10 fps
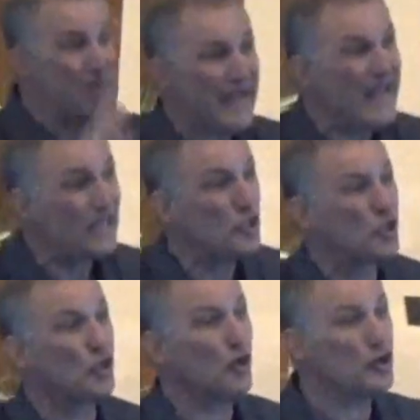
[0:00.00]
make
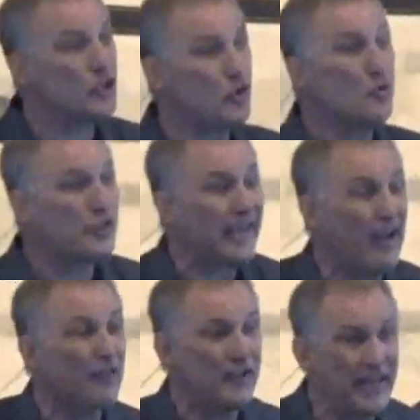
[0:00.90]
sure you
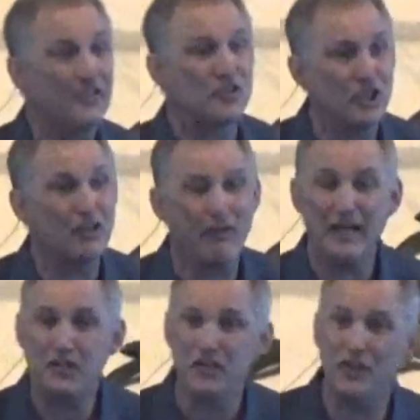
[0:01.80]
tell the next
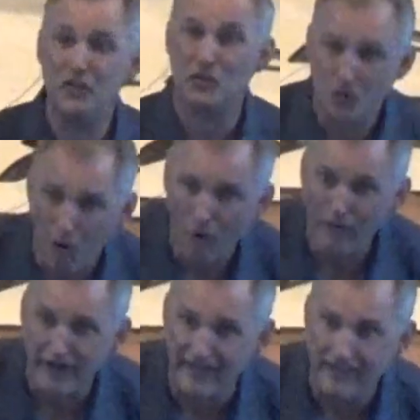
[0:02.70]
generation this
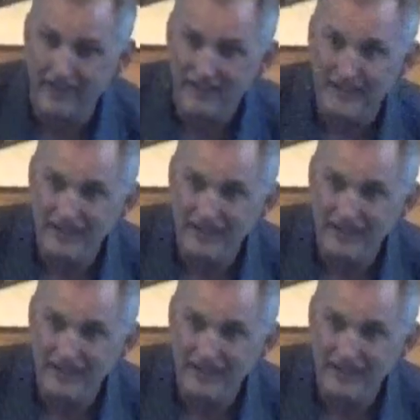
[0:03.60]
story.